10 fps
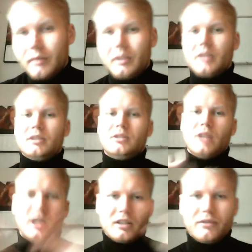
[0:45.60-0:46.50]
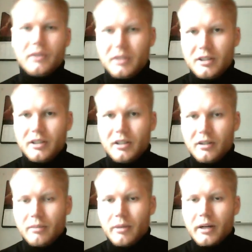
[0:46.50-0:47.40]
there's tons of uncertainty on
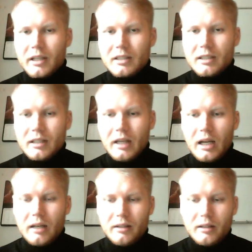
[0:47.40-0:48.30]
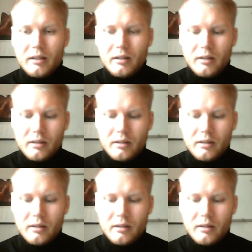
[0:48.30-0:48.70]
the markets, and uh,